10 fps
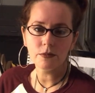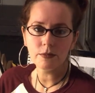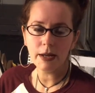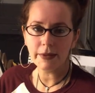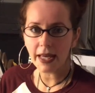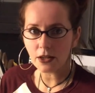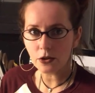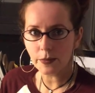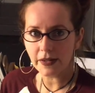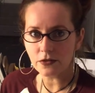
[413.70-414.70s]

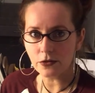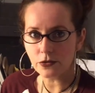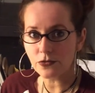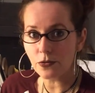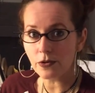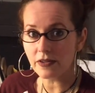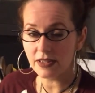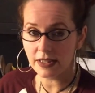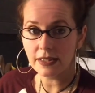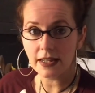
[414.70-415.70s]
mechanical pencils for the
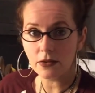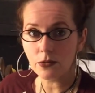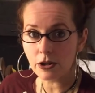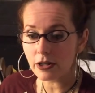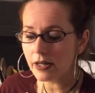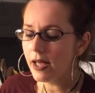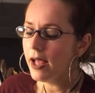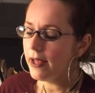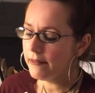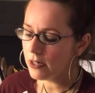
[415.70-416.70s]
detail work,
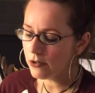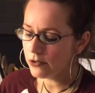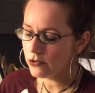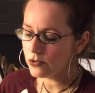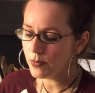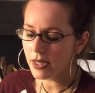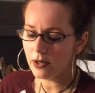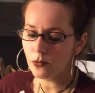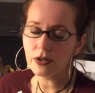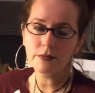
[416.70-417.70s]
and then I'll use
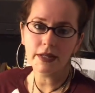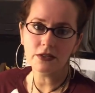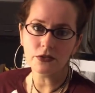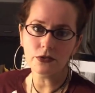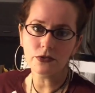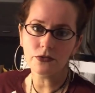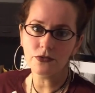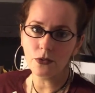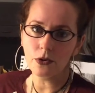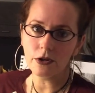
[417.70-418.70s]
my wooden pencils
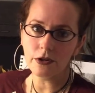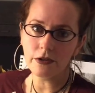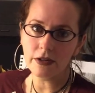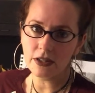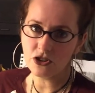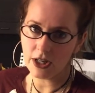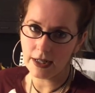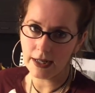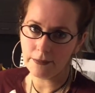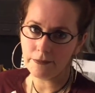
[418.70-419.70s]
for the
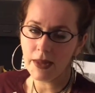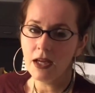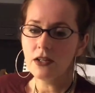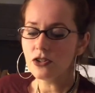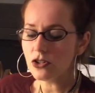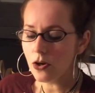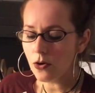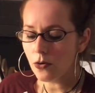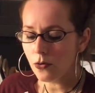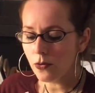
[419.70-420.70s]
shading.
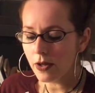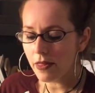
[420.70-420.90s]
So